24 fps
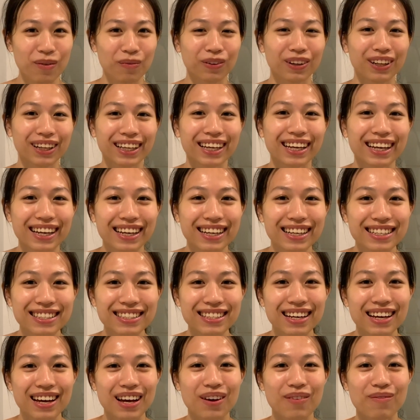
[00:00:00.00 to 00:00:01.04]
please
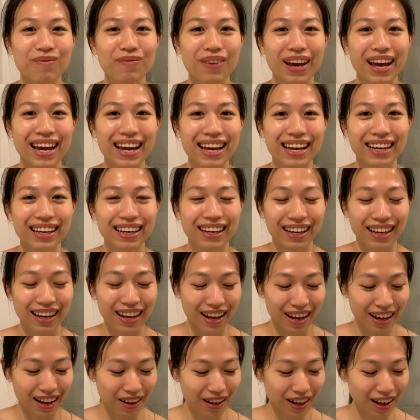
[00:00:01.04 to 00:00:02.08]
make
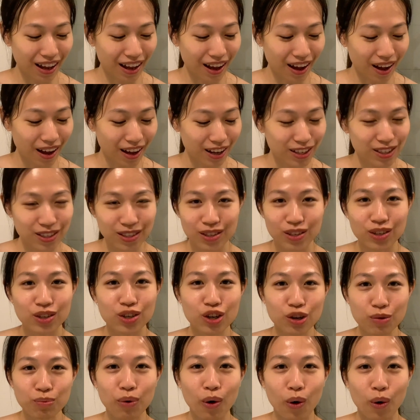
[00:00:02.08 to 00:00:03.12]
a
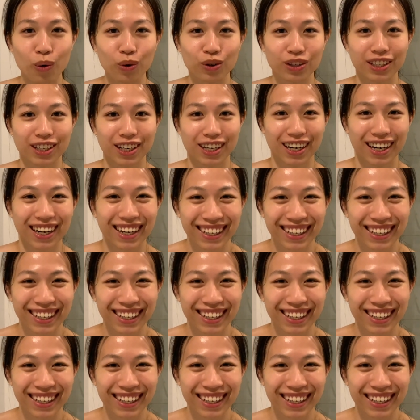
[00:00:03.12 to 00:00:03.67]
scoop holder